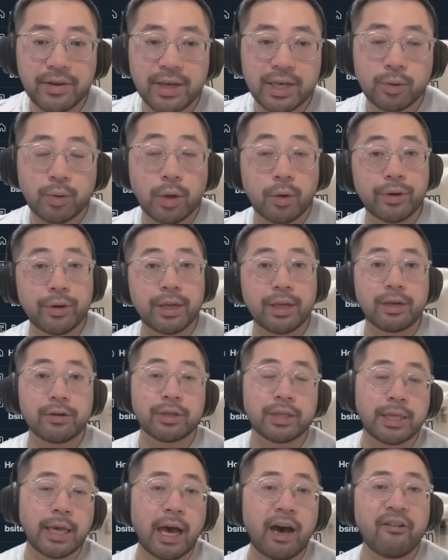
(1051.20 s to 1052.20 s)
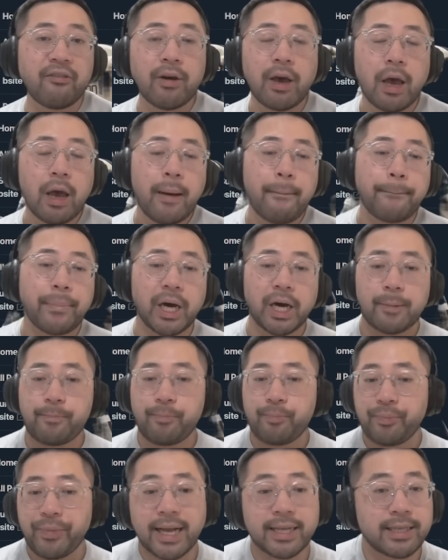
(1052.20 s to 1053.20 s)
if you guys want to read it yourself. But
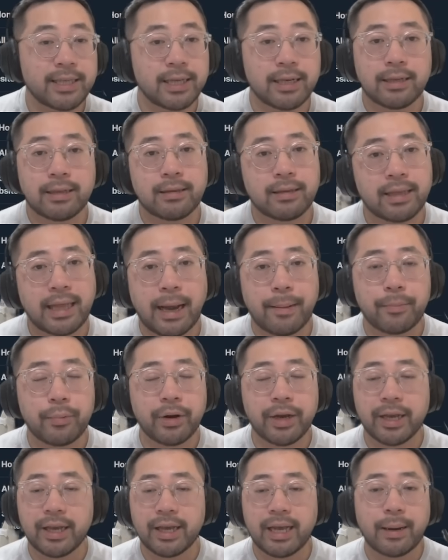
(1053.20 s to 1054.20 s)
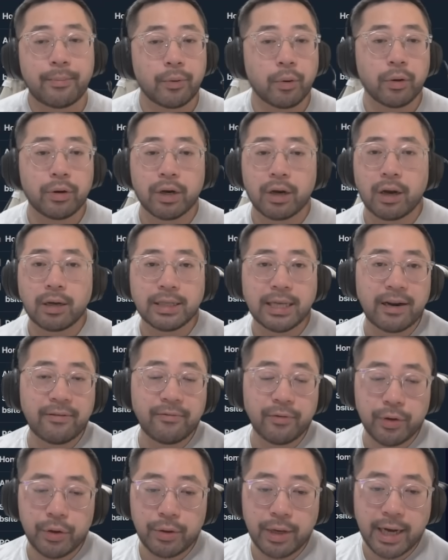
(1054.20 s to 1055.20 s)
that's it. I broke it all
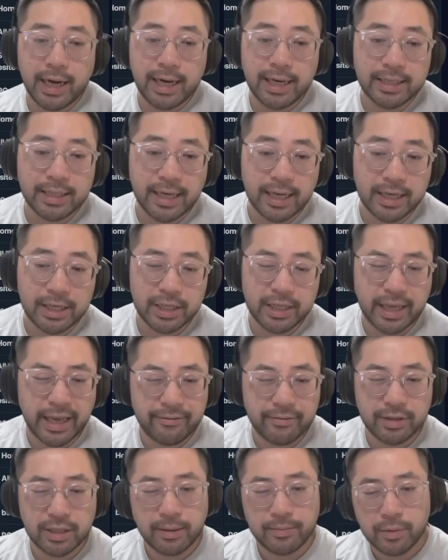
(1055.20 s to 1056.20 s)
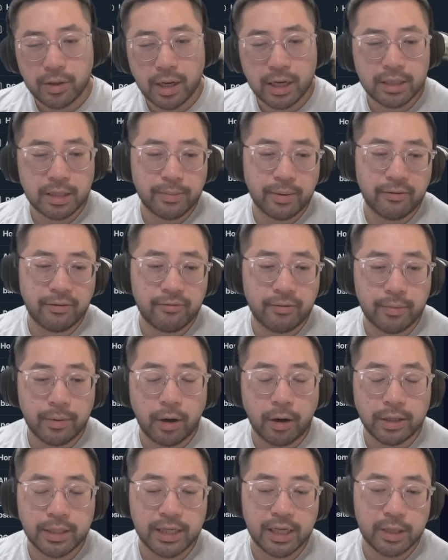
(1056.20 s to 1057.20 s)
down for you guys and just gave some thoughts about from
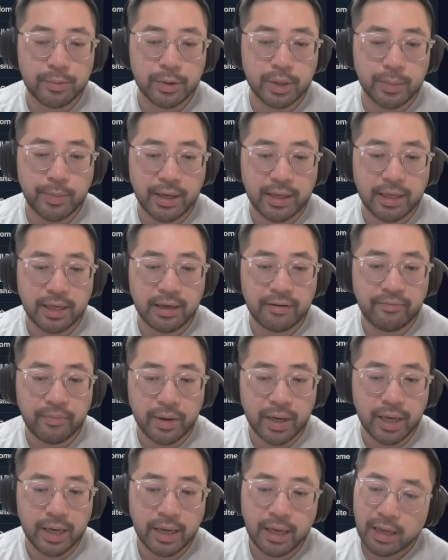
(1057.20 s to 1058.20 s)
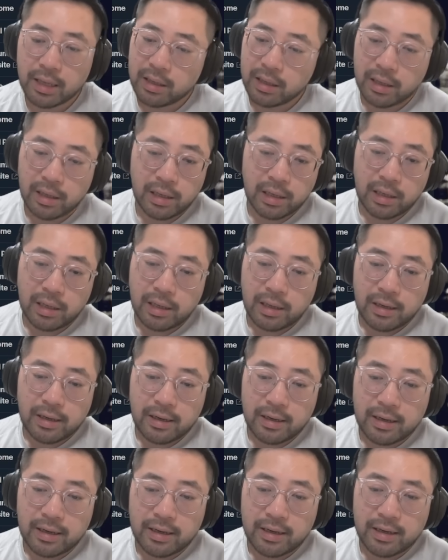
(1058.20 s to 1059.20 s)
an RTF perspective, but
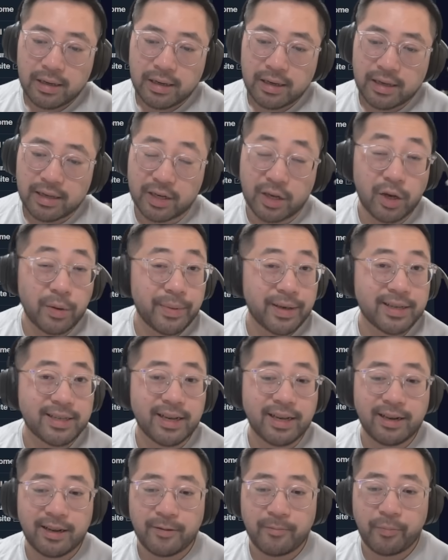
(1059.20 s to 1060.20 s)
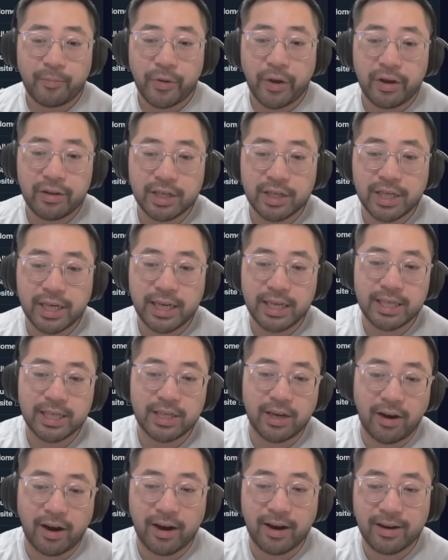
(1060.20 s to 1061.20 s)
it's going to be exciting. All the
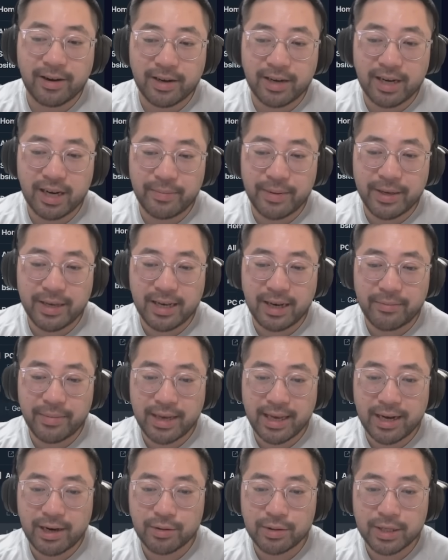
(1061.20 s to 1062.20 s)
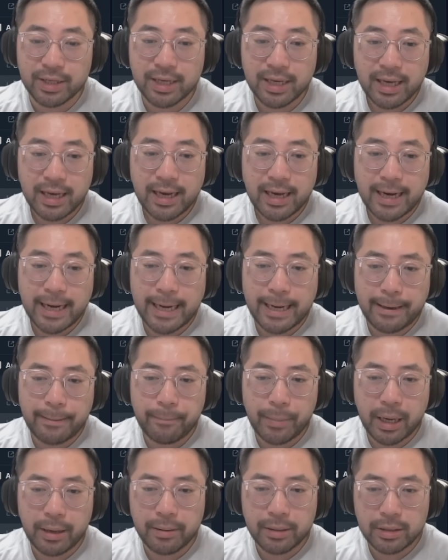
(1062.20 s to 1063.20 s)
changes are going to be coming out.
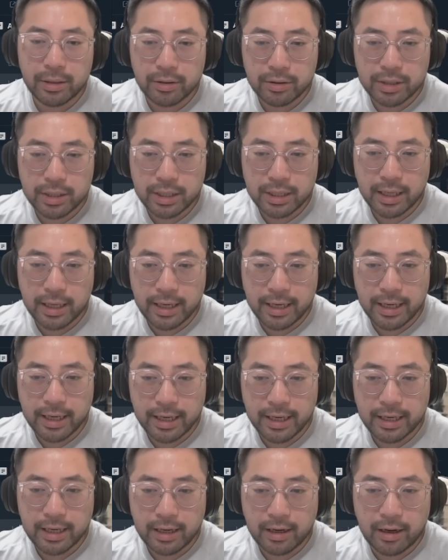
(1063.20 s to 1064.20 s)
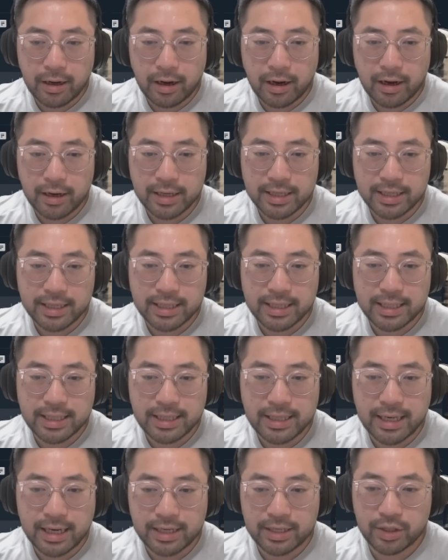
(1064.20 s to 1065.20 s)
It looks like
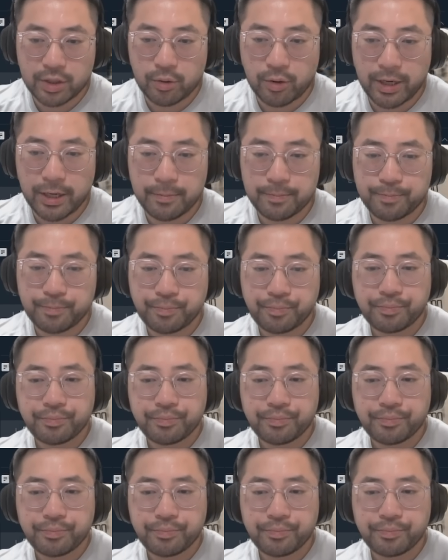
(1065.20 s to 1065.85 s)
August 6th, right?